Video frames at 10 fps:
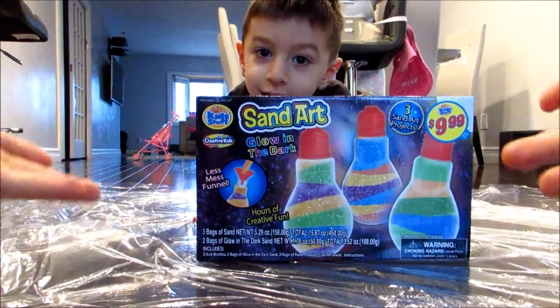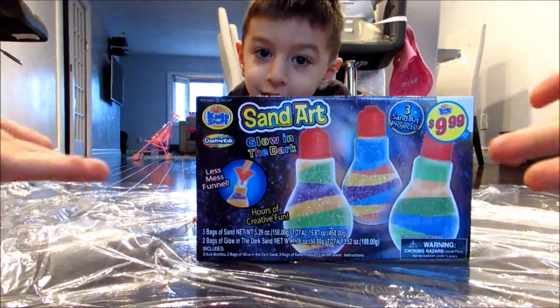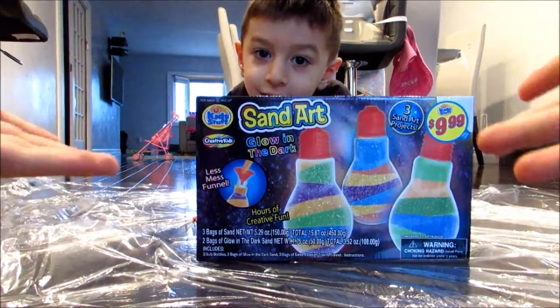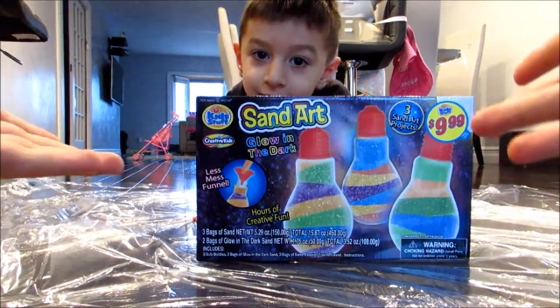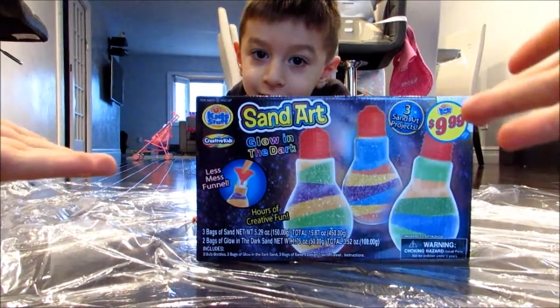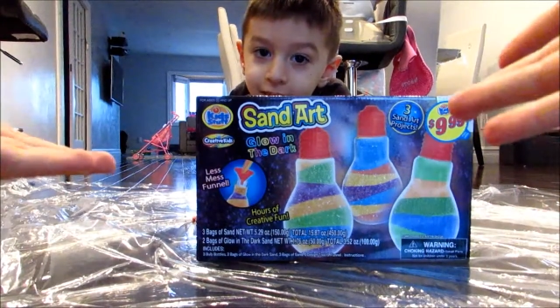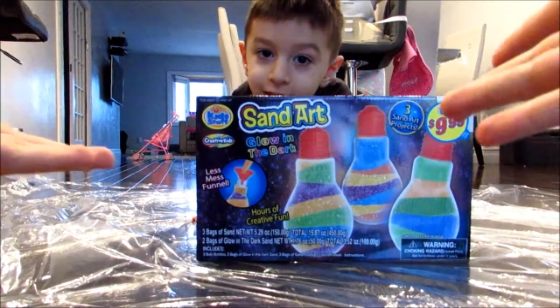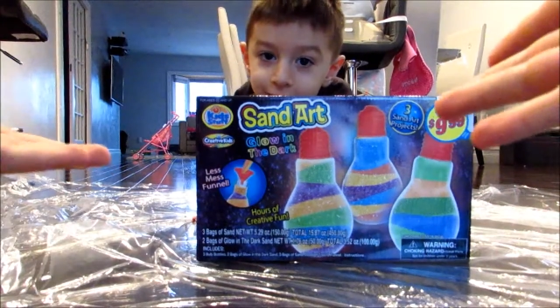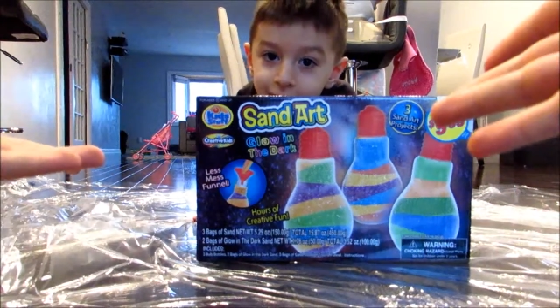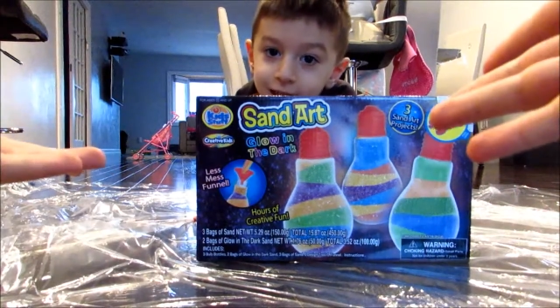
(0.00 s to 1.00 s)

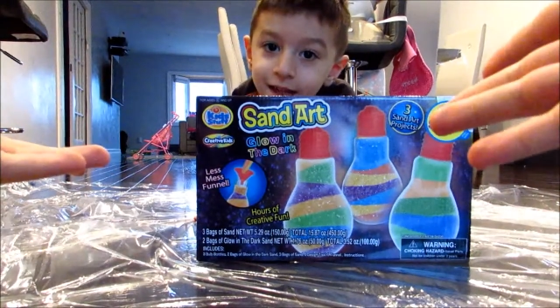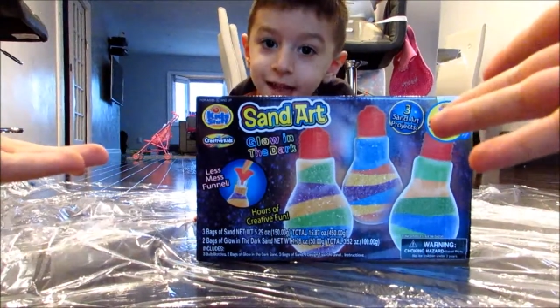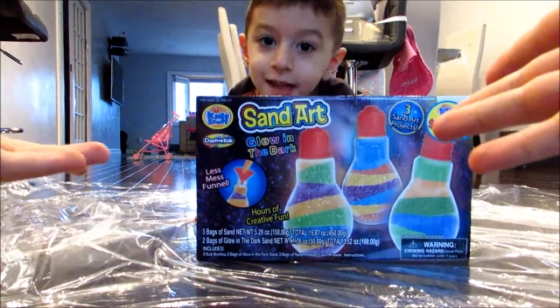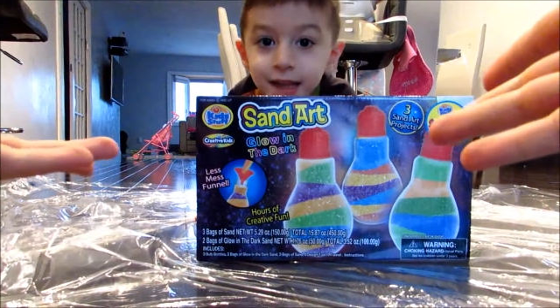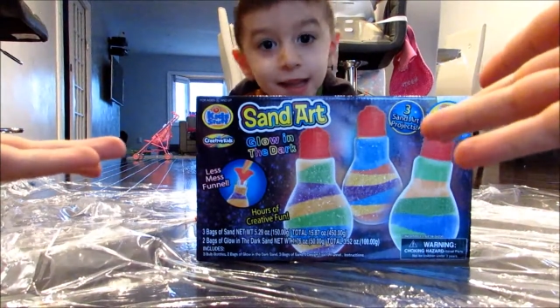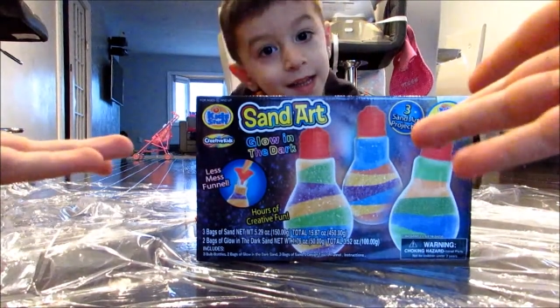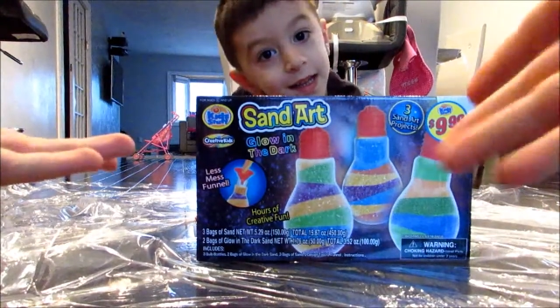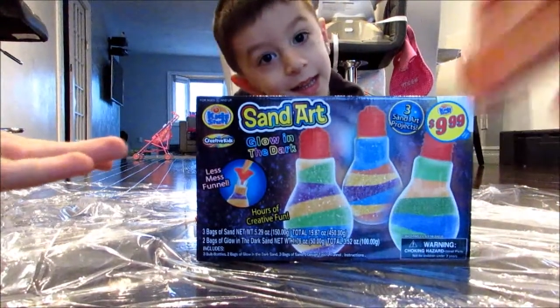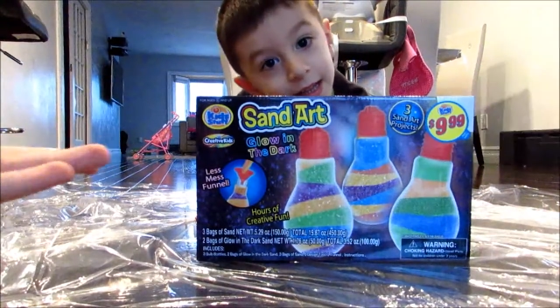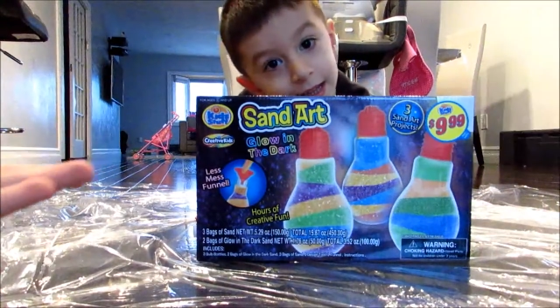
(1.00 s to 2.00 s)
And yeah, I